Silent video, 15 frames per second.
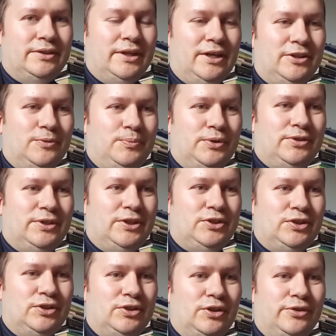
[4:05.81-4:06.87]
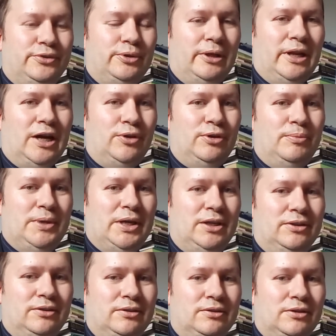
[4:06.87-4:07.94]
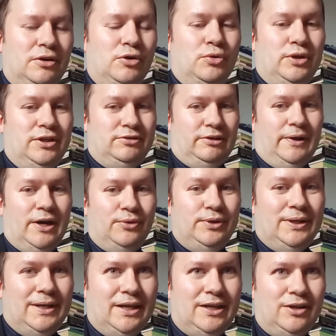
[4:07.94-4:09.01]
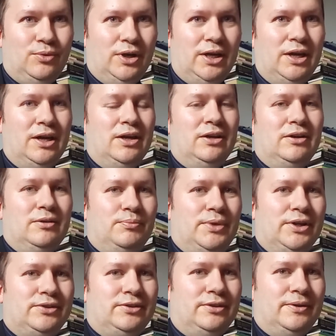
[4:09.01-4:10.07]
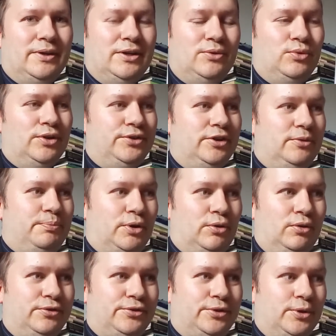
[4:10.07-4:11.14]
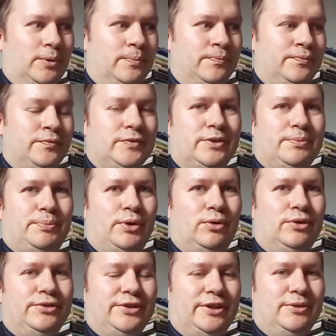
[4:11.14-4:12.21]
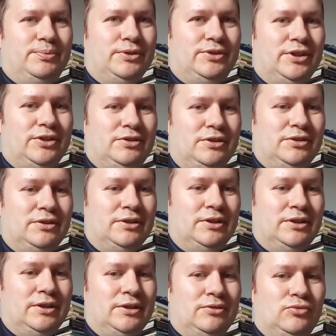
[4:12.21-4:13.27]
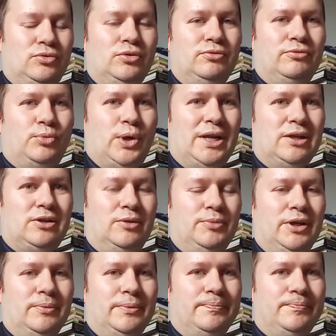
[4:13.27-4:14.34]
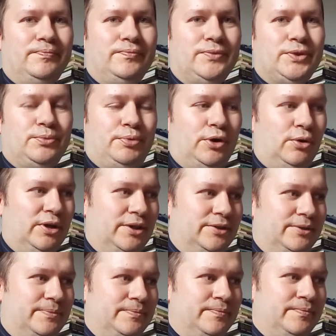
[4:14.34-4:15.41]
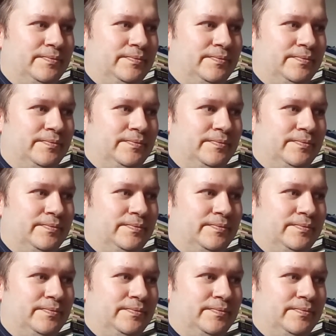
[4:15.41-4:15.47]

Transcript: They had a petition not to allow him in. Oh, he's allowed in anyway. But and what did the Poles do? The Poles had a petition to welcome him to Poland.